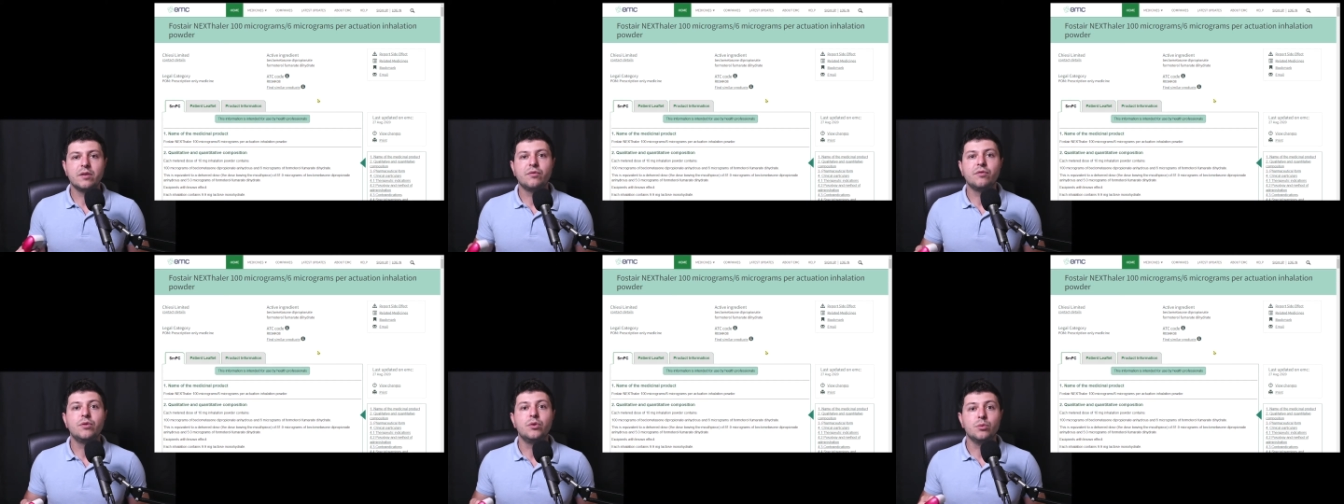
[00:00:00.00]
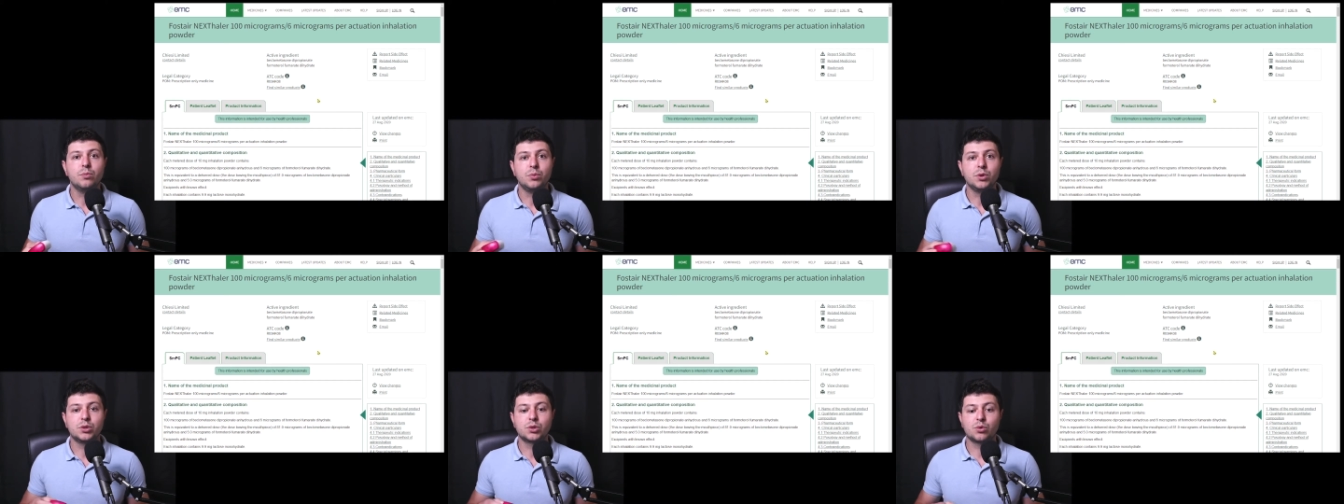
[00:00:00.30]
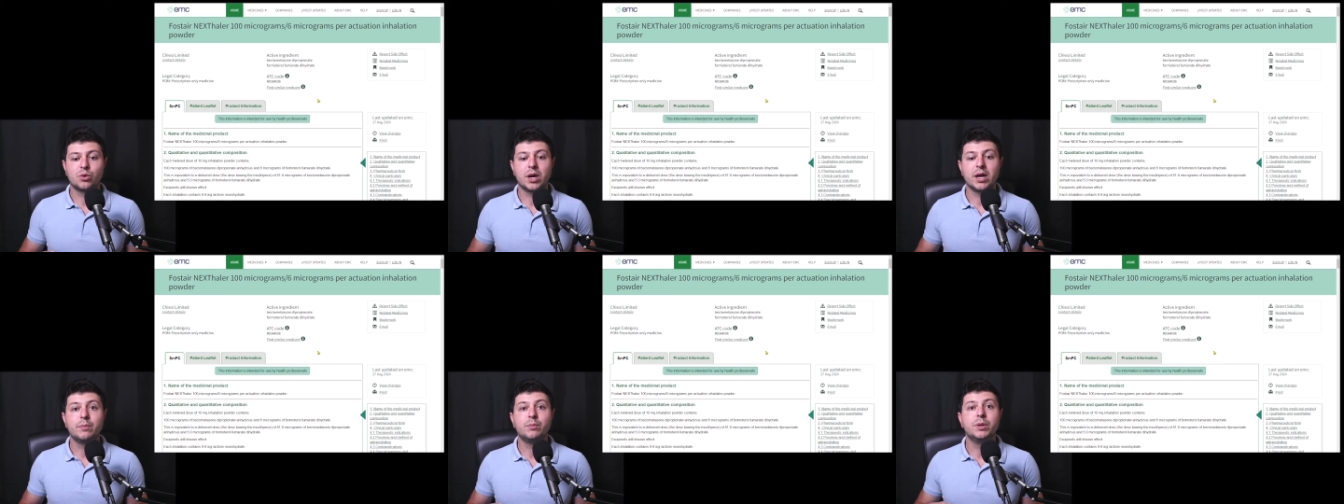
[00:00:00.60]
you
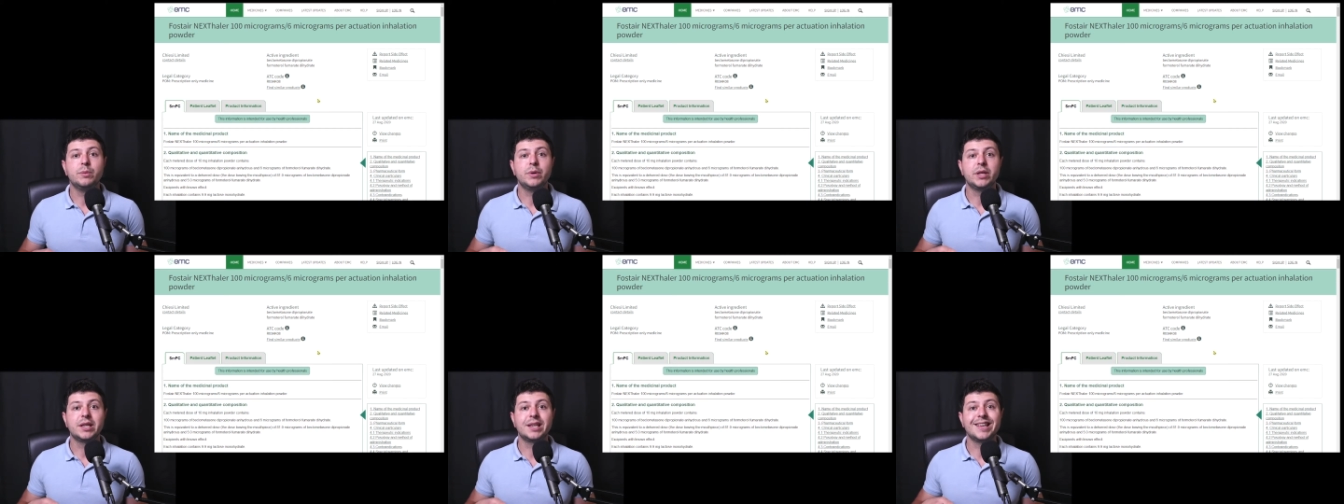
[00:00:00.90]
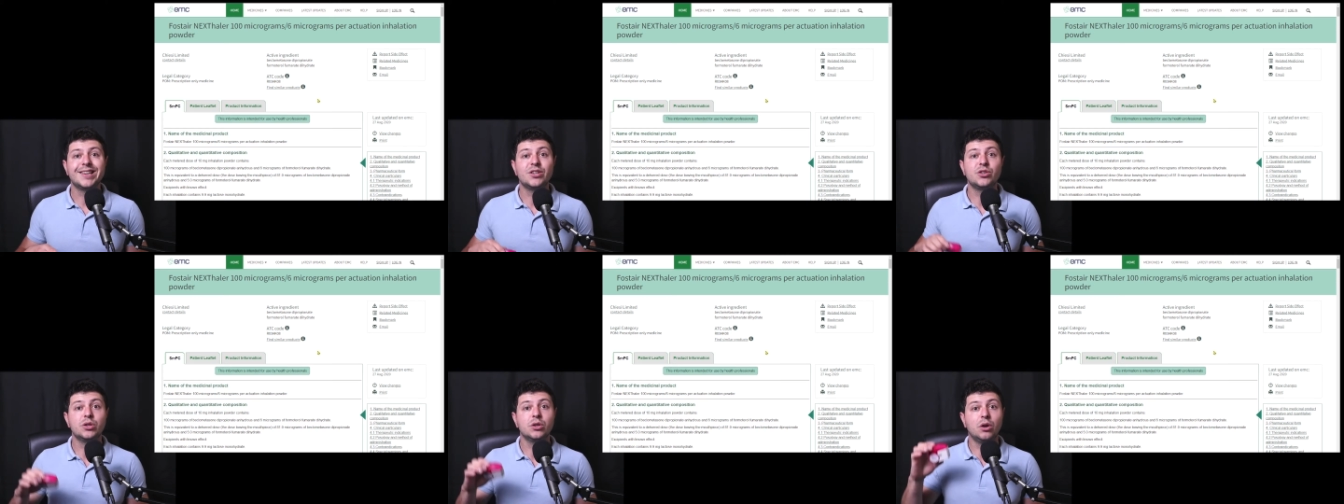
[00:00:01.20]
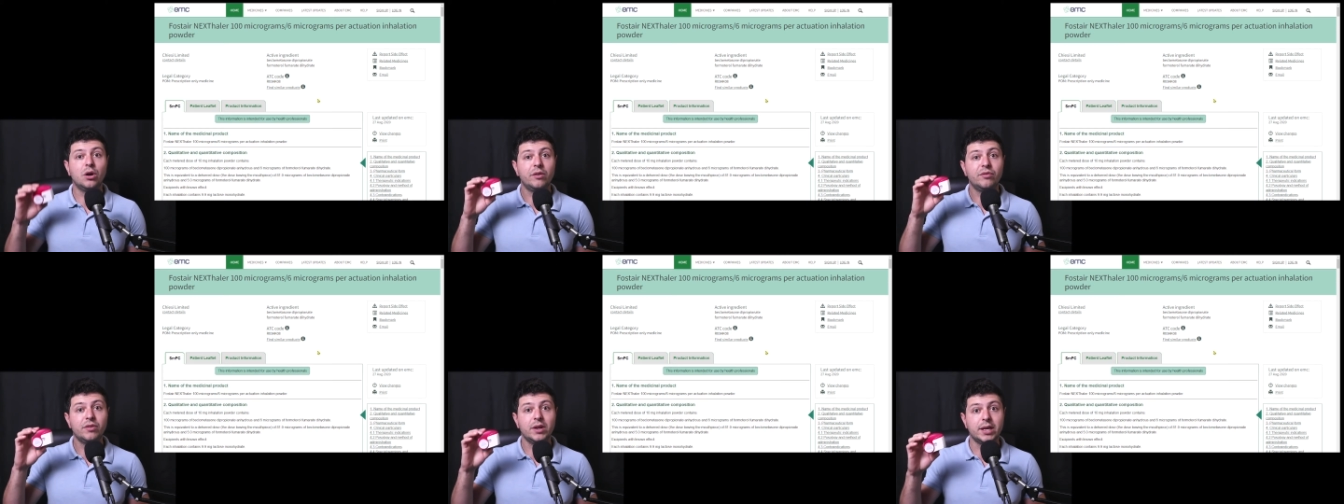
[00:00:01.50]
prescribe the medication off
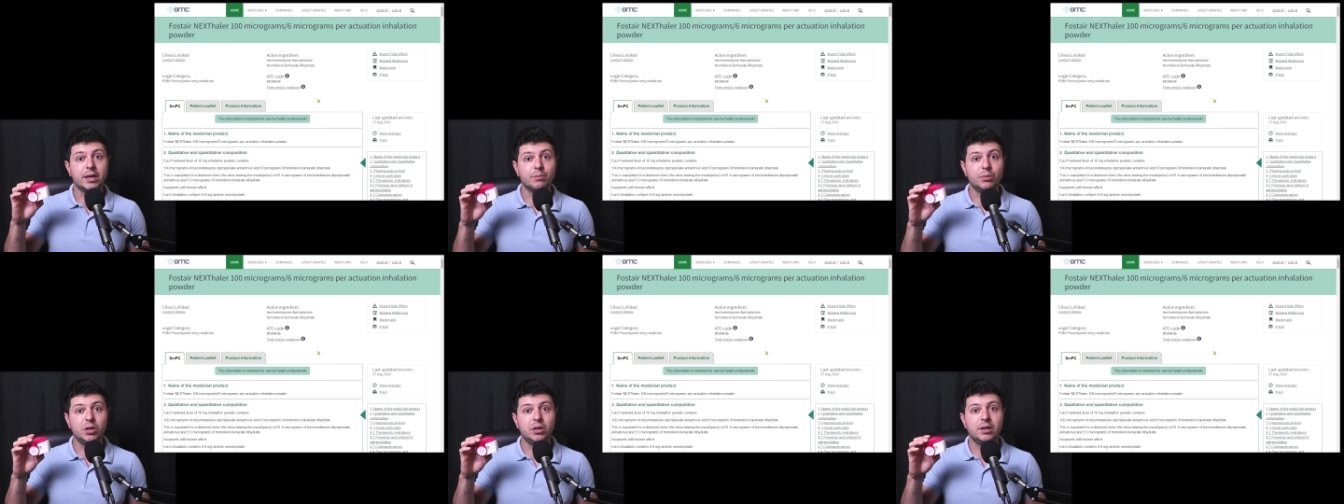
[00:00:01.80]
label,